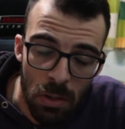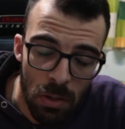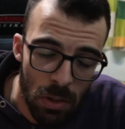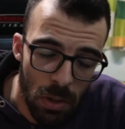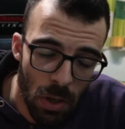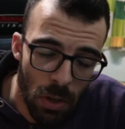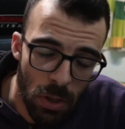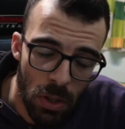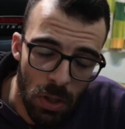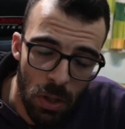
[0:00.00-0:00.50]

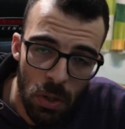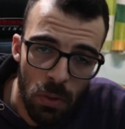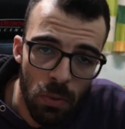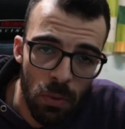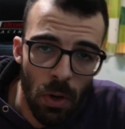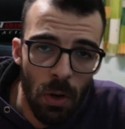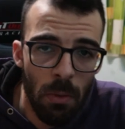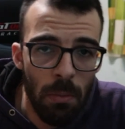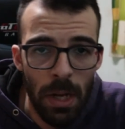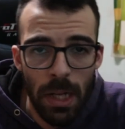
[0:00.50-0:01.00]
start a new
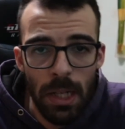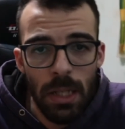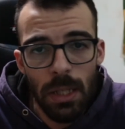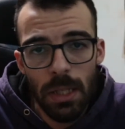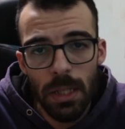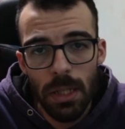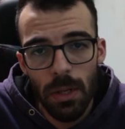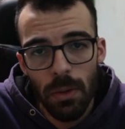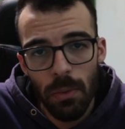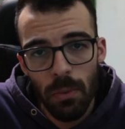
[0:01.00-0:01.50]

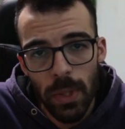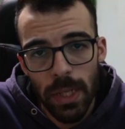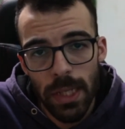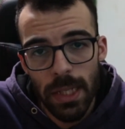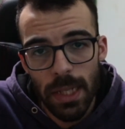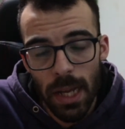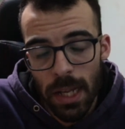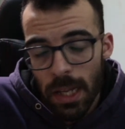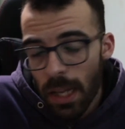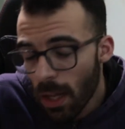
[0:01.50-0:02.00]
romance
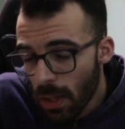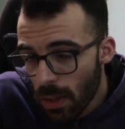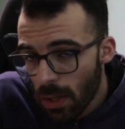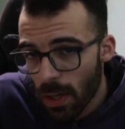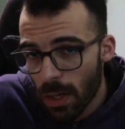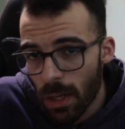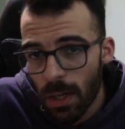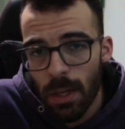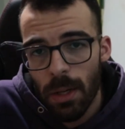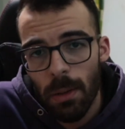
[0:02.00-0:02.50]
with
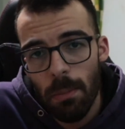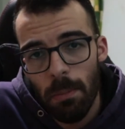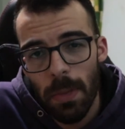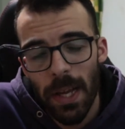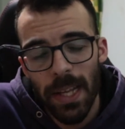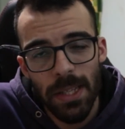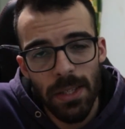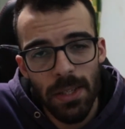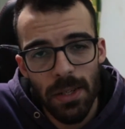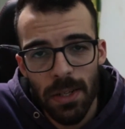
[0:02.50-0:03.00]
another
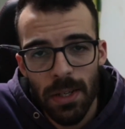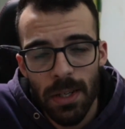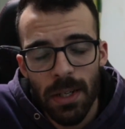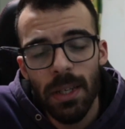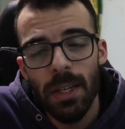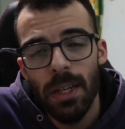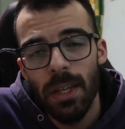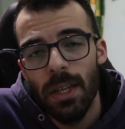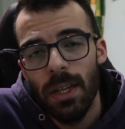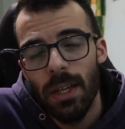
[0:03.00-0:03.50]
Panther
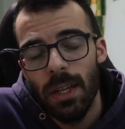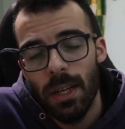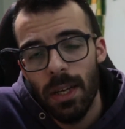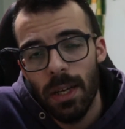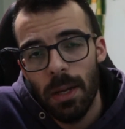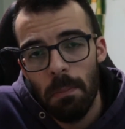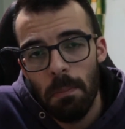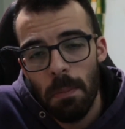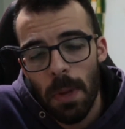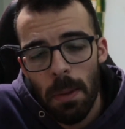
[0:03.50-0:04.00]

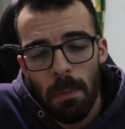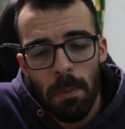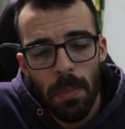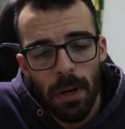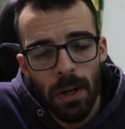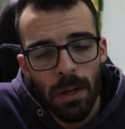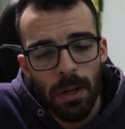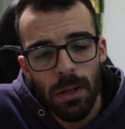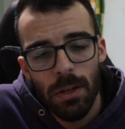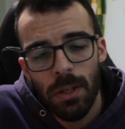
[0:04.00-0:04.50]
member.
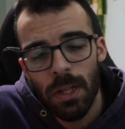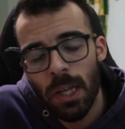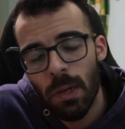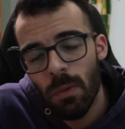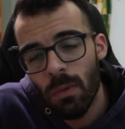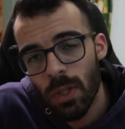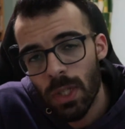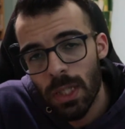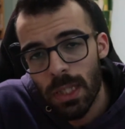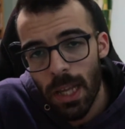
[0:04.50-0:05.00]
Her
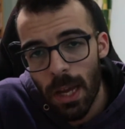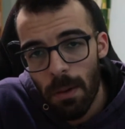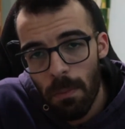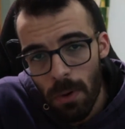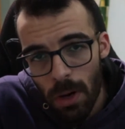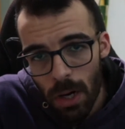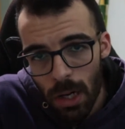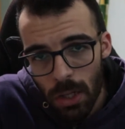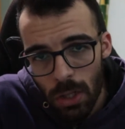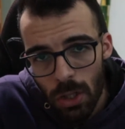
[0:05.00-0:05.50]
name was
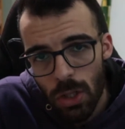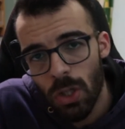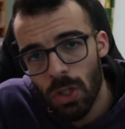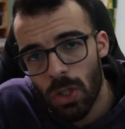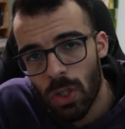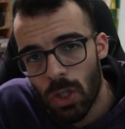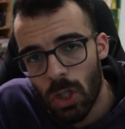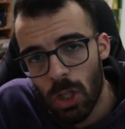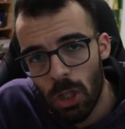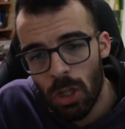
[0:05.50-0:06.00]
Deborah
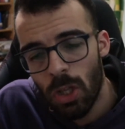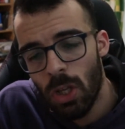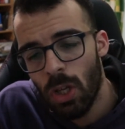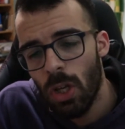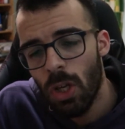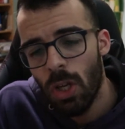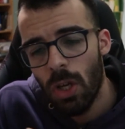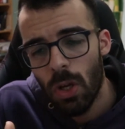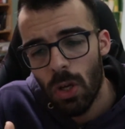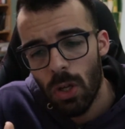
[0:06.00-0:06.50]
Johnson.
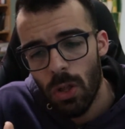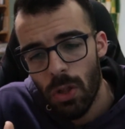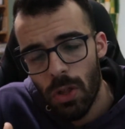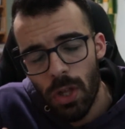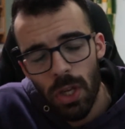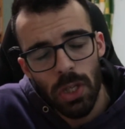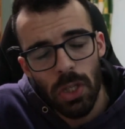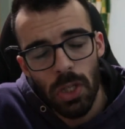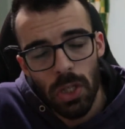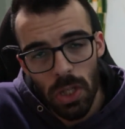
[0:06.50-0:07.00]

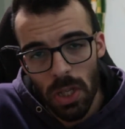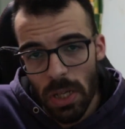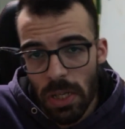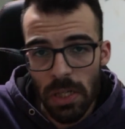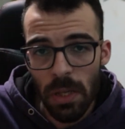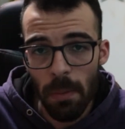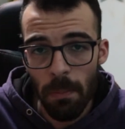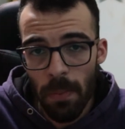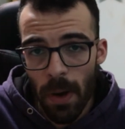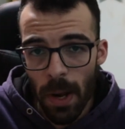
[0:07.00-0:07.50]
This
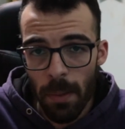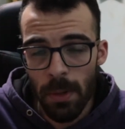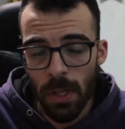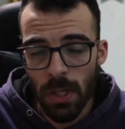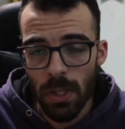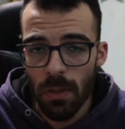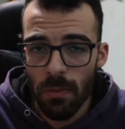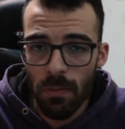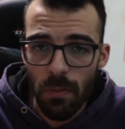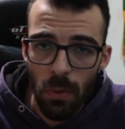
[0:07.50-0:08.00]
is the
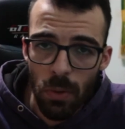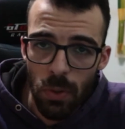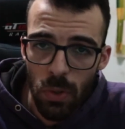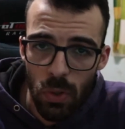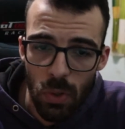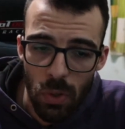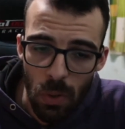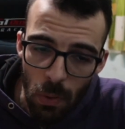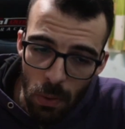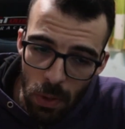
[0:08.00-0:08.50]
premise for the
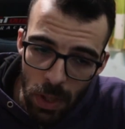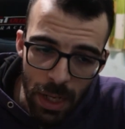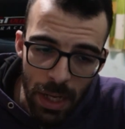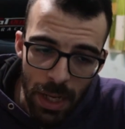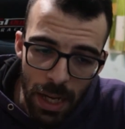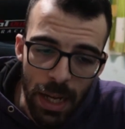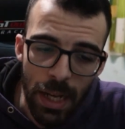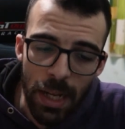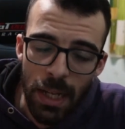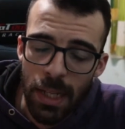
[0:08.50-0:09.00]

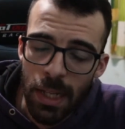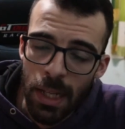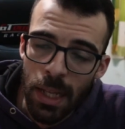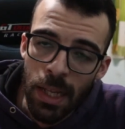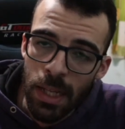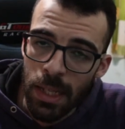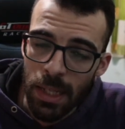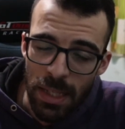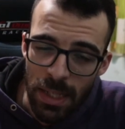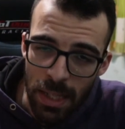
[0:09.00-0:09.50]
story, and
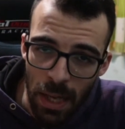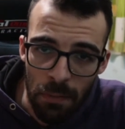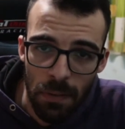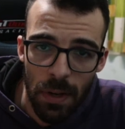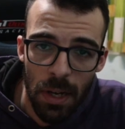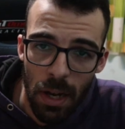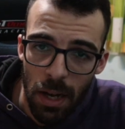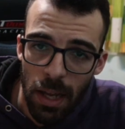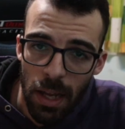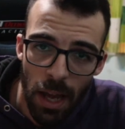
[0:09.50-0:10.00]
this is
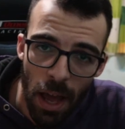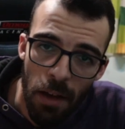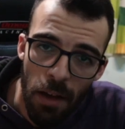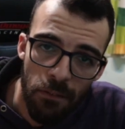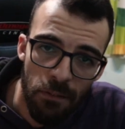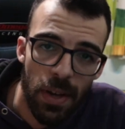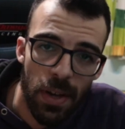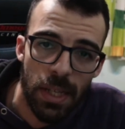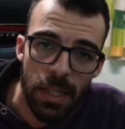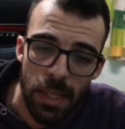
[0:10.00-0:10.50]
definitely a
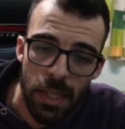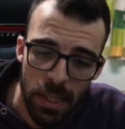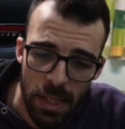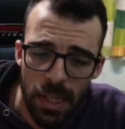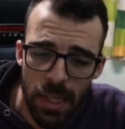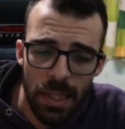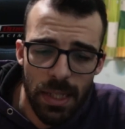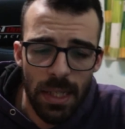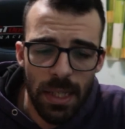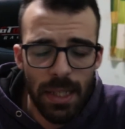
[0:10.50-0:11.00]

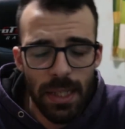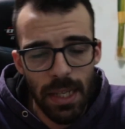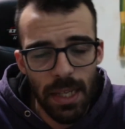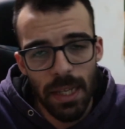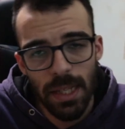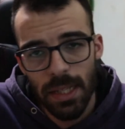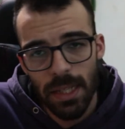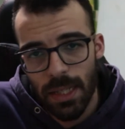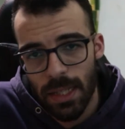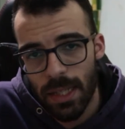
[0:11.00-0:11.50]
fascinating
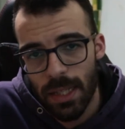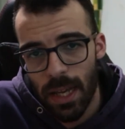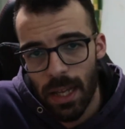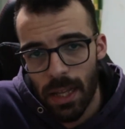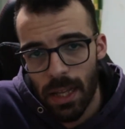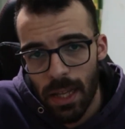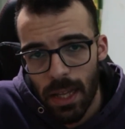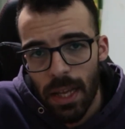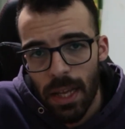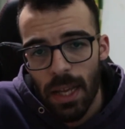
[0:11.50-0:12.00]
tale to
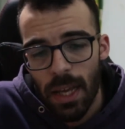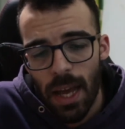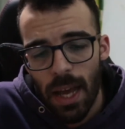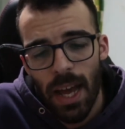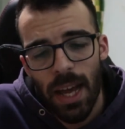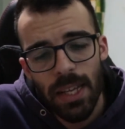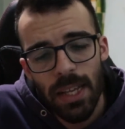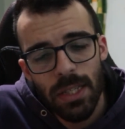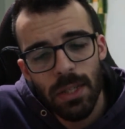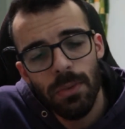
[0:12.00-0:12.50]
tell,
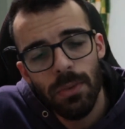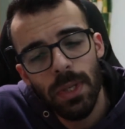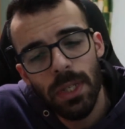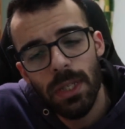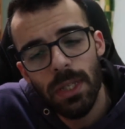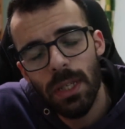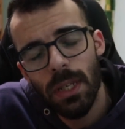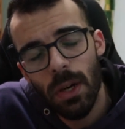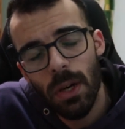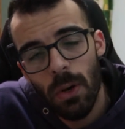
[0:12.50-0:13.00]
as we
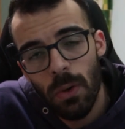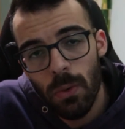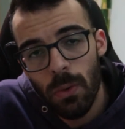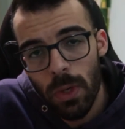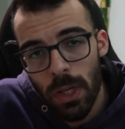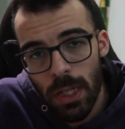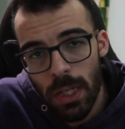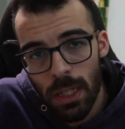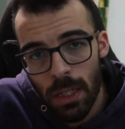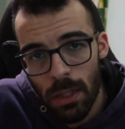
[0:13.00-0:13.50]
see
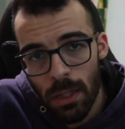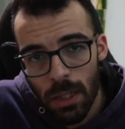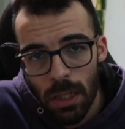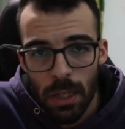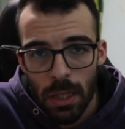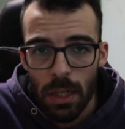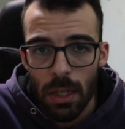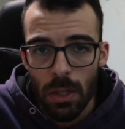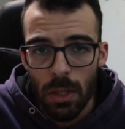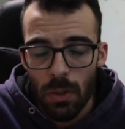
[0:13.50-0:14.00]
O'Neill
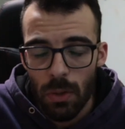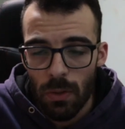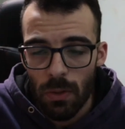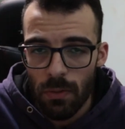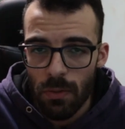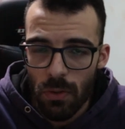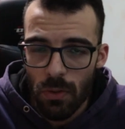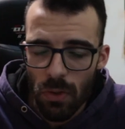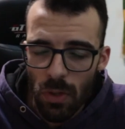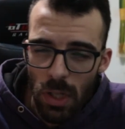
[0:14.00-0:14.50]
sort
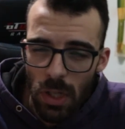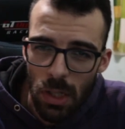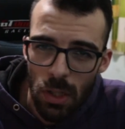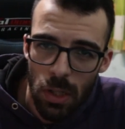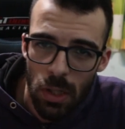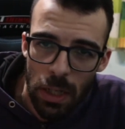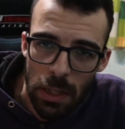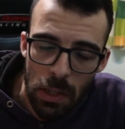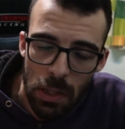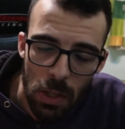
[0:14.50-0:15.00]
of try to
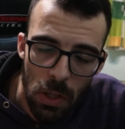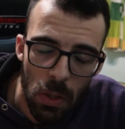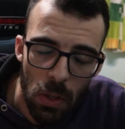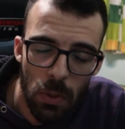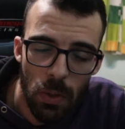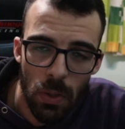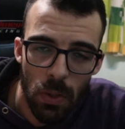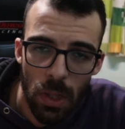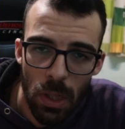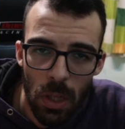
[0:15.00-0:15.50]
get
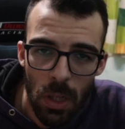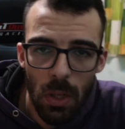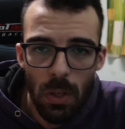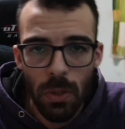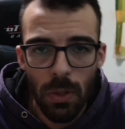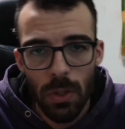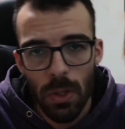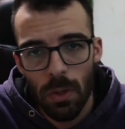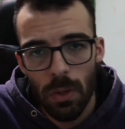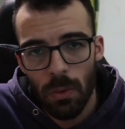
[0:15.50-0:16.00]
closer and
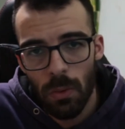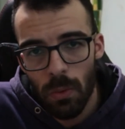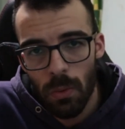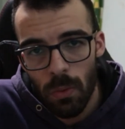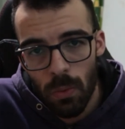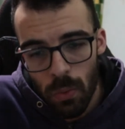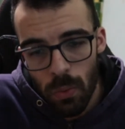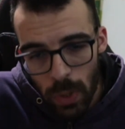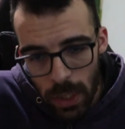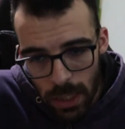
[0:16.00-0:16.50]
closer
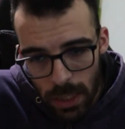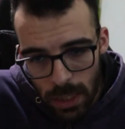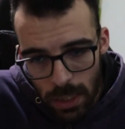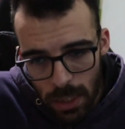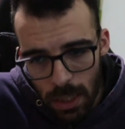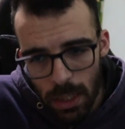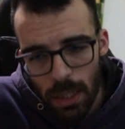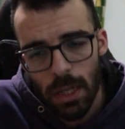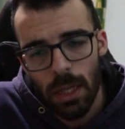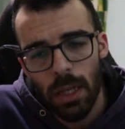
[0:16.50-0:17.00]

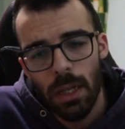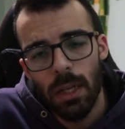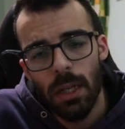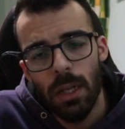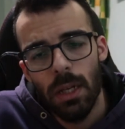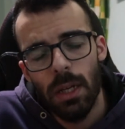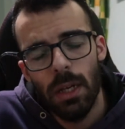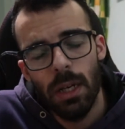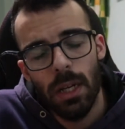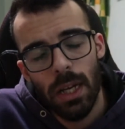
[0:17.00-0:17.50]
with
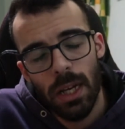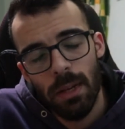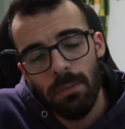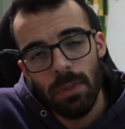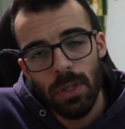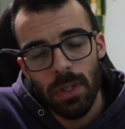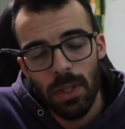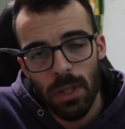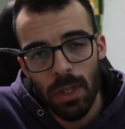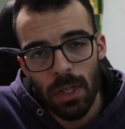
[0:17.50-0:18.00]

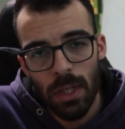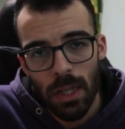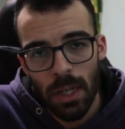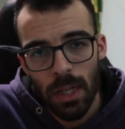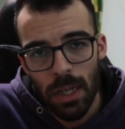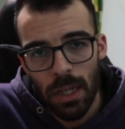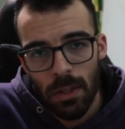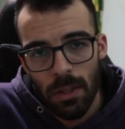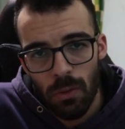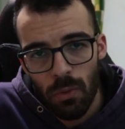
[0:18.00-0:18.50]
Hampton,
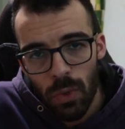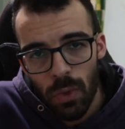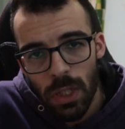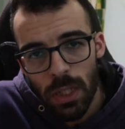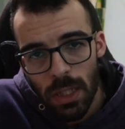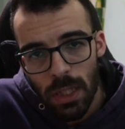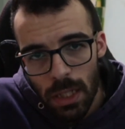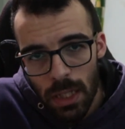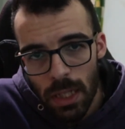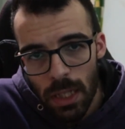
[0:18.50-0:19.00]
and we
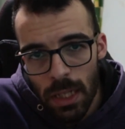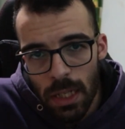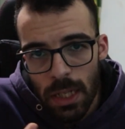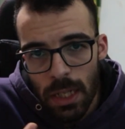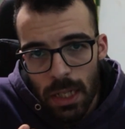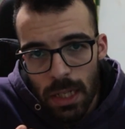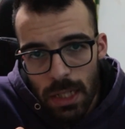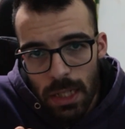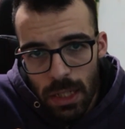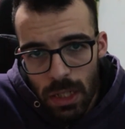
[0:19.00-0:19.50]
see
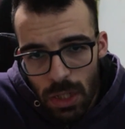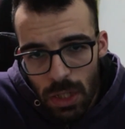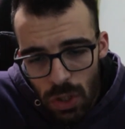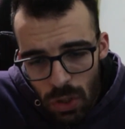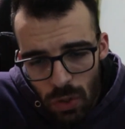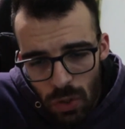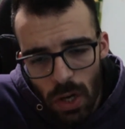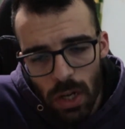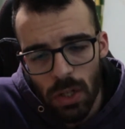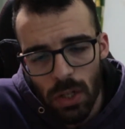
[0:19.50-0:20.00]
the
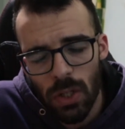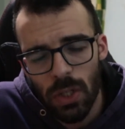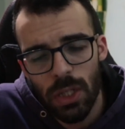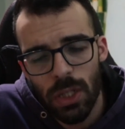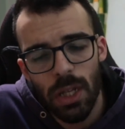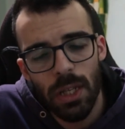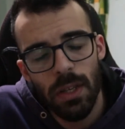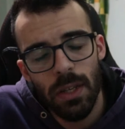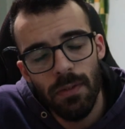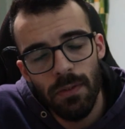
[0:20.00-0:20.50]
struggles
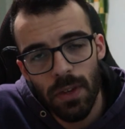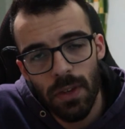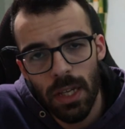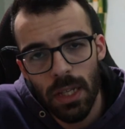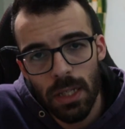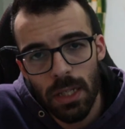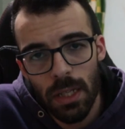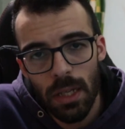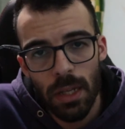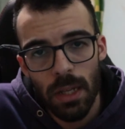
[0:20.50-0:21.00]
that he
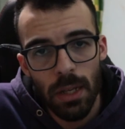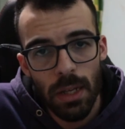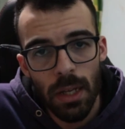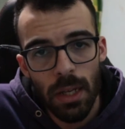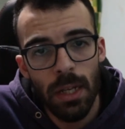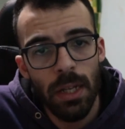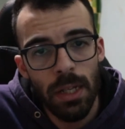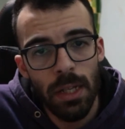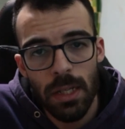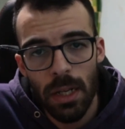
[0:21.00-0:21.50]
faces
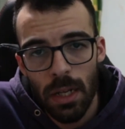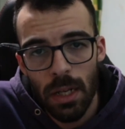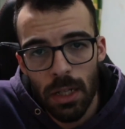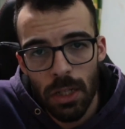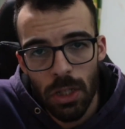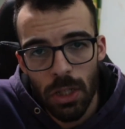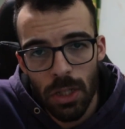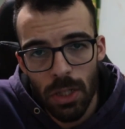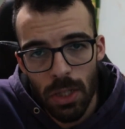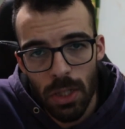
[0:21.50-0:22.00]
in his
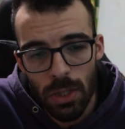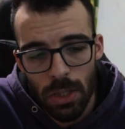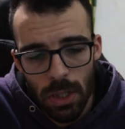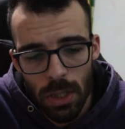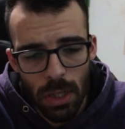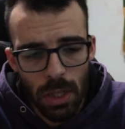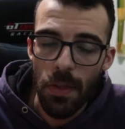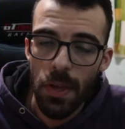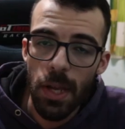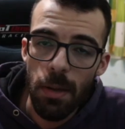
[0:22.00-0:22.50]
allegiances.
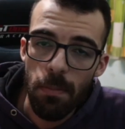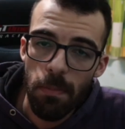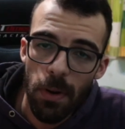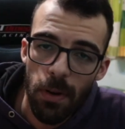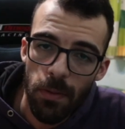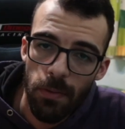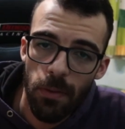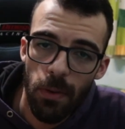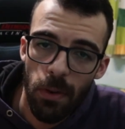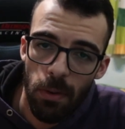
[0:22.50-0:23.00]
The
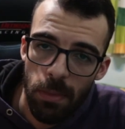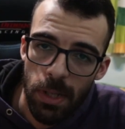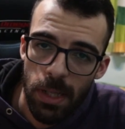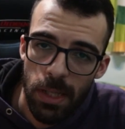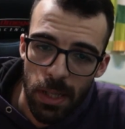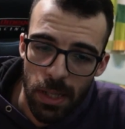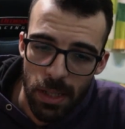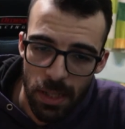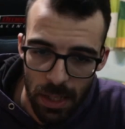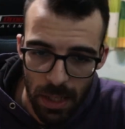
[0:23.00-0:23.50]

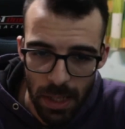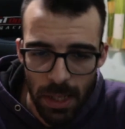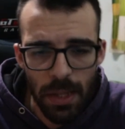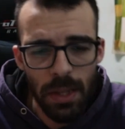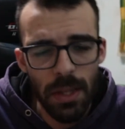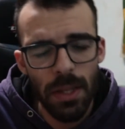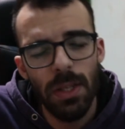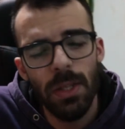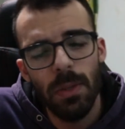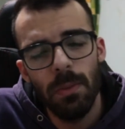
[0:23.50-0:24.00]
performances
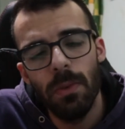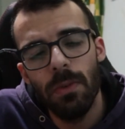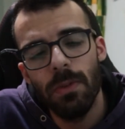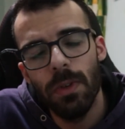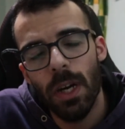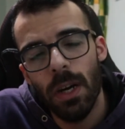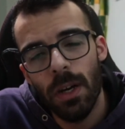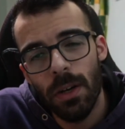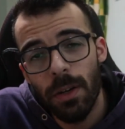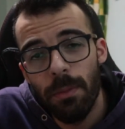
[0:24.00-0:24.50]
in this
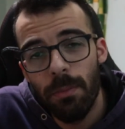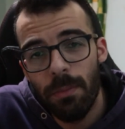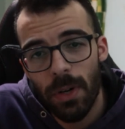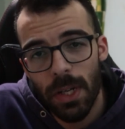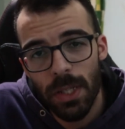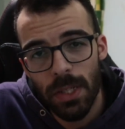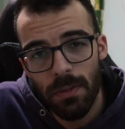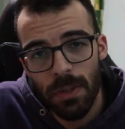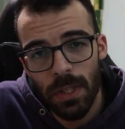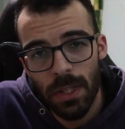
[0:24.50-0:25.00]
movie are
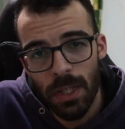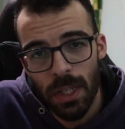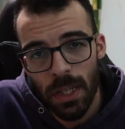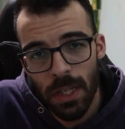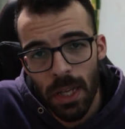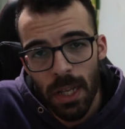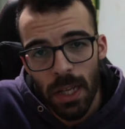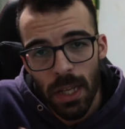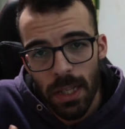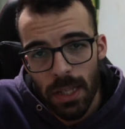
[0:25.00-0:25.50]
impressive indeed.